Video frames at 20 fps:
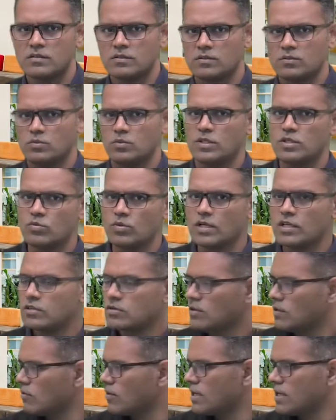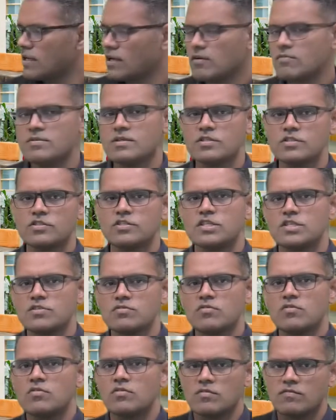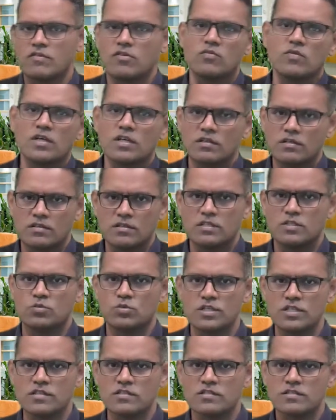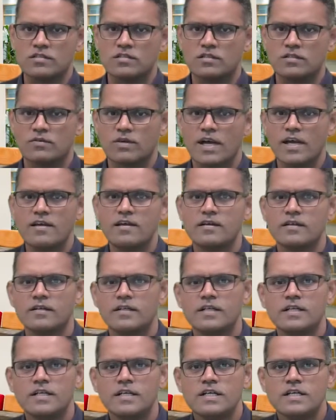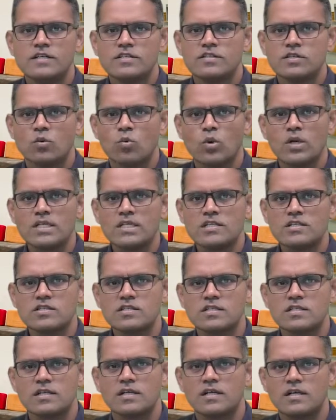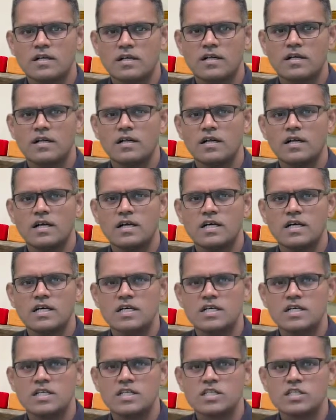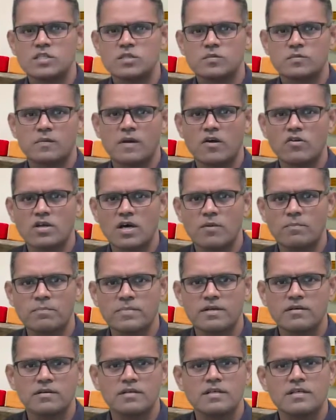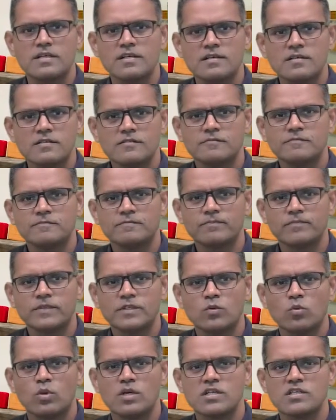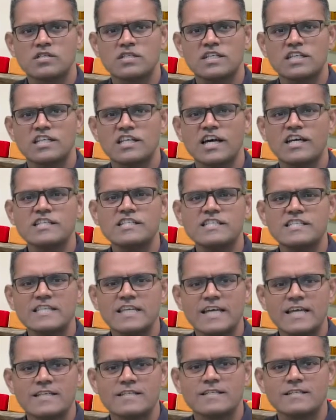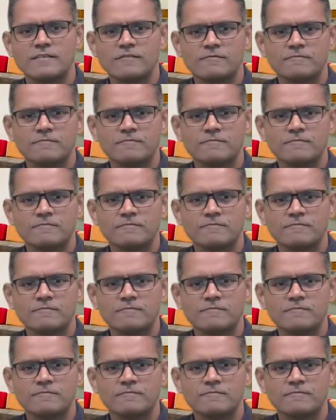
What we are doing right now is just reviewing the words. Okay. So what is sprout up? Yeah. What is enunciate?